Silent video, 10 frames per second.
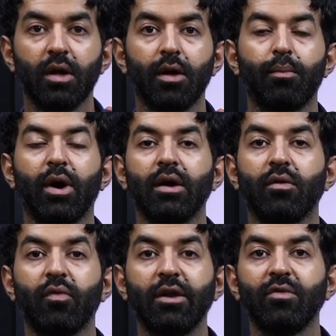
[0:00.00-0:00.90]
But
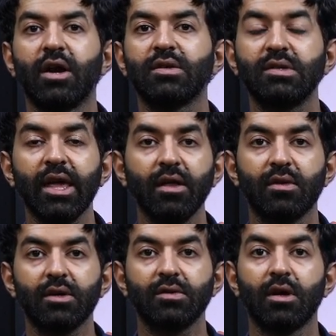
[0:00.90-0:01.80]
when we are saying
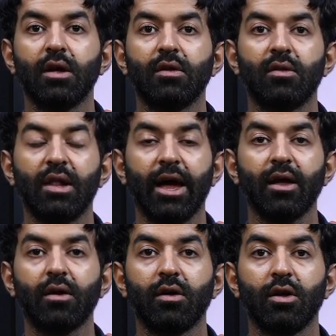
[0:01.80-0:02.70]
this, like
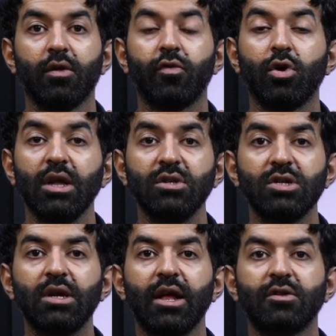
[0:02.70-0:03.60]
if your teacher
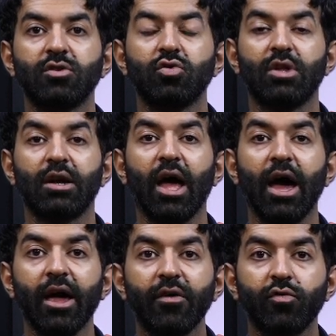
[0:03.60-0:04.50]
tells you that I
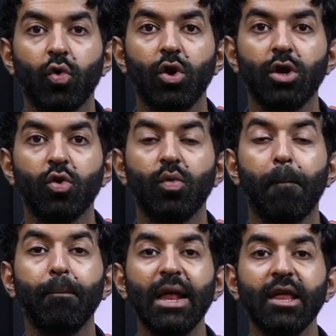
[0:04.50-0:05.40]
have told you
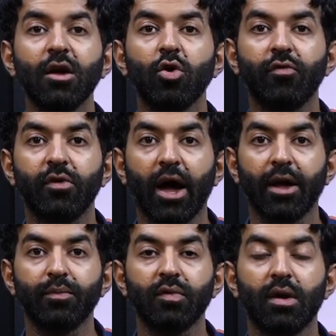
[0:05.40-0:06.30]
million of
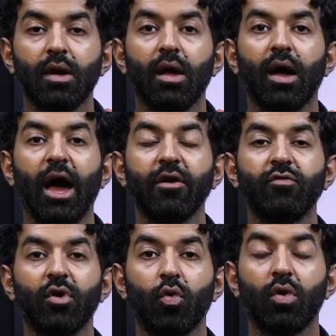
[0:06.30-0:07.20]
times, I
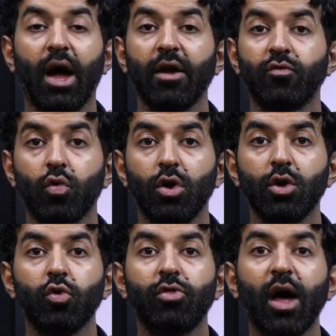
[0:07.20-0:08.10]
have told you
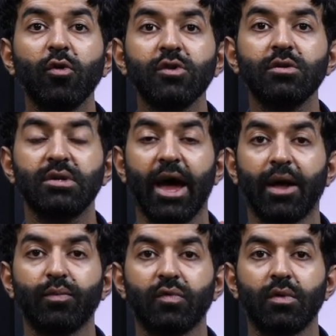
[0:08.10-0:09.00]
1,000 times,